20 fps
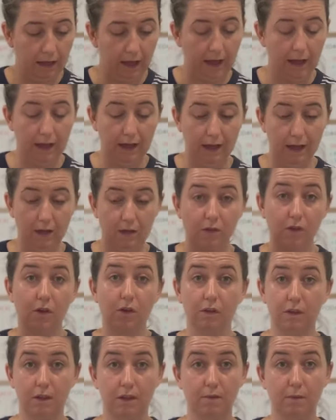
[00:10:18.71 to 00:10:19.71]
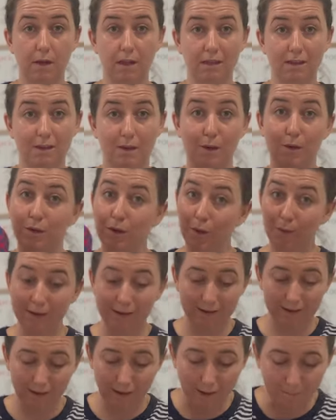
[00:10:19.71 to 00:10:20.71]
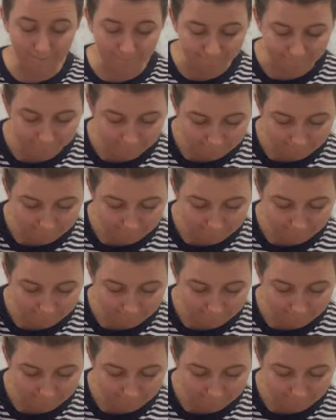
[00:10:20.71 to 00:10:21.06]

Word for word: Uh, so this one's going to them.